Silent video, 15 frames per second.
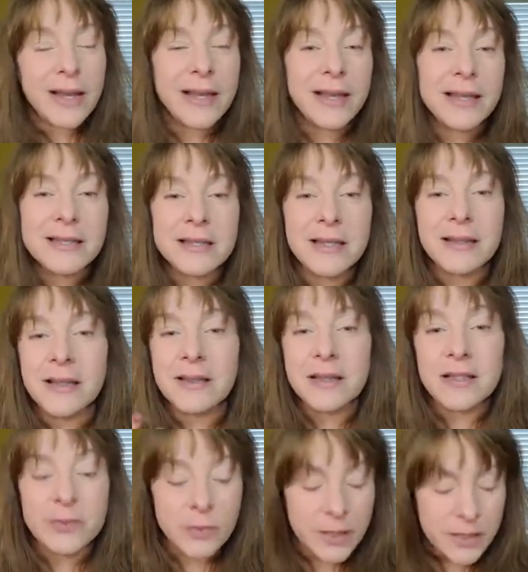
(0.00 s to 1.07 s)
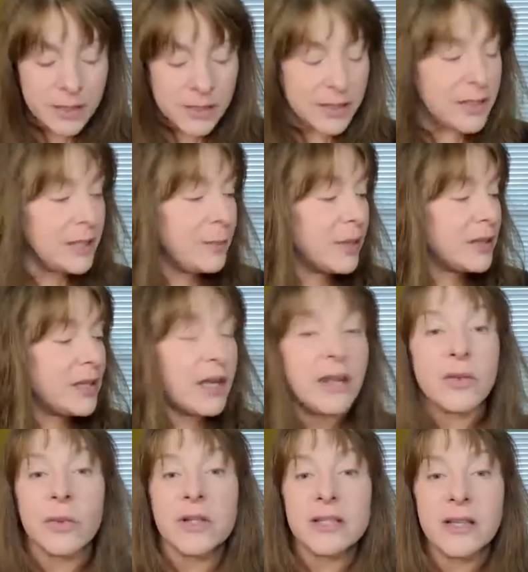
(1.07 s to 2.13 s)
I can't say that this one is sticky, but the
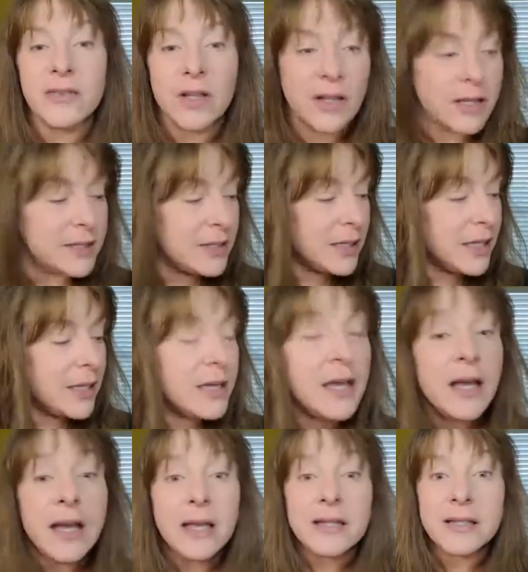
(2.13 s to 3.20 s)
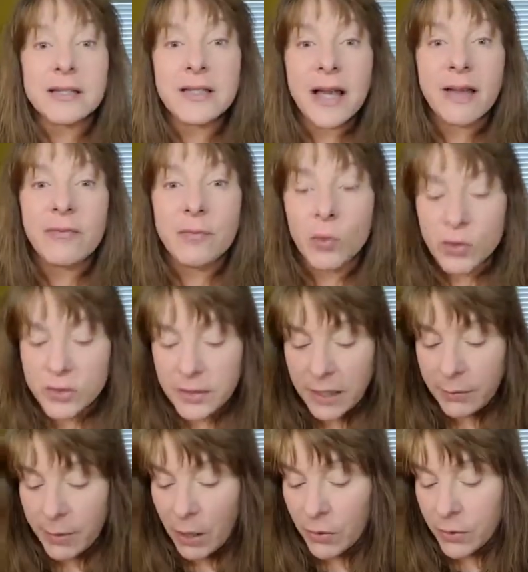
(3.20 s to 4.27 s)
other one is even less sticky. It does have more
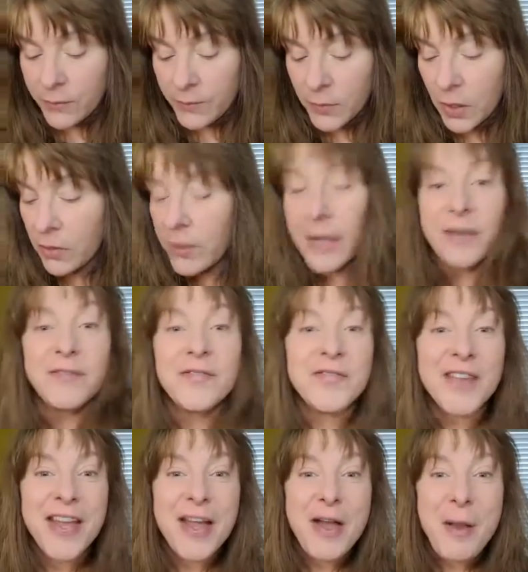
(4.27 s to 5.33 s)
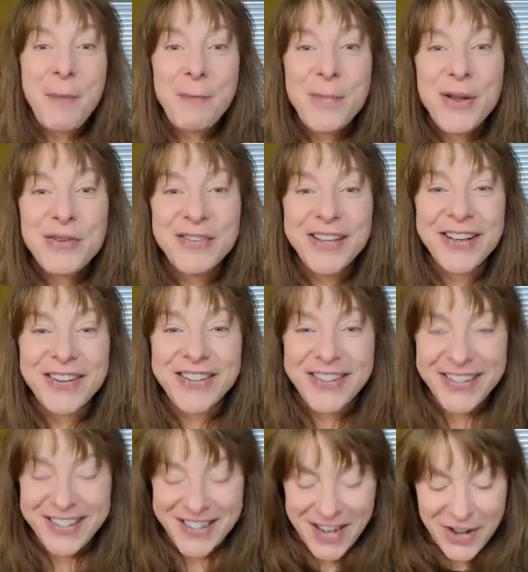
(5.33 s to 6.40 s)
staying power. Okay, moving
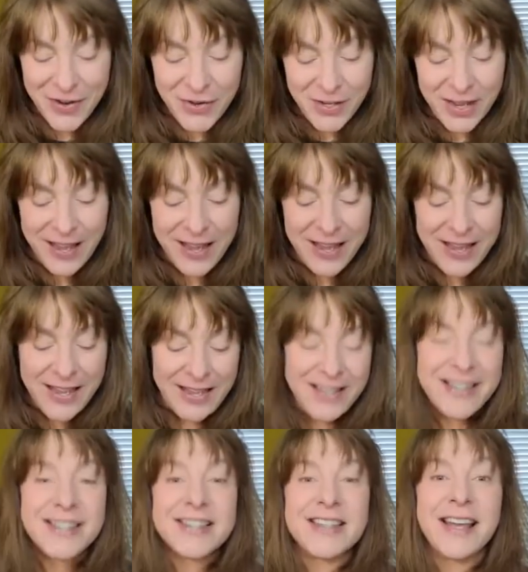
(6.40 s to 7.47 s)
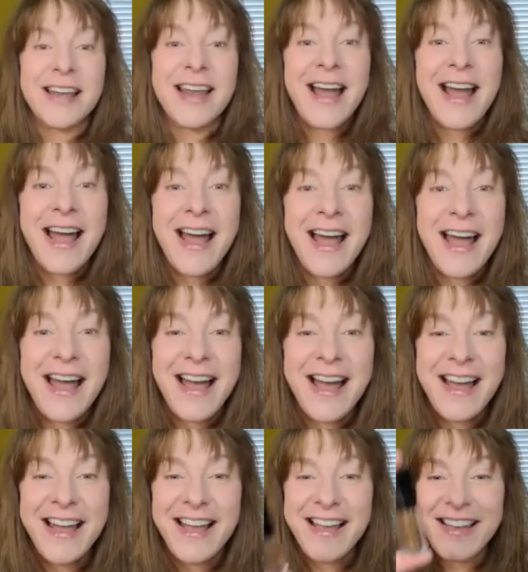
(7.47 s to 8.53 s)
on. Okay,
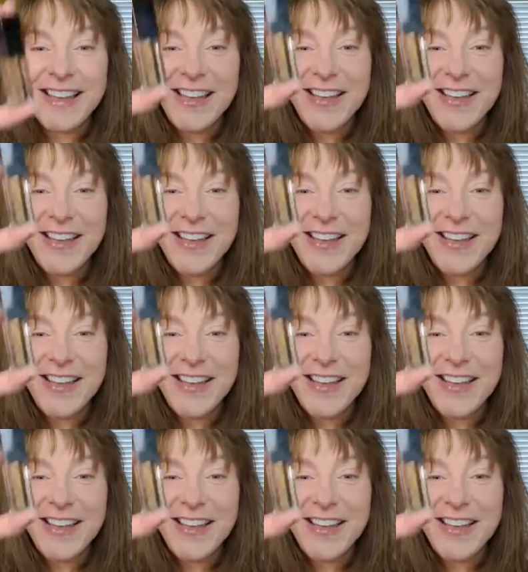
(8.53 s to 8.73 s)
ta-da!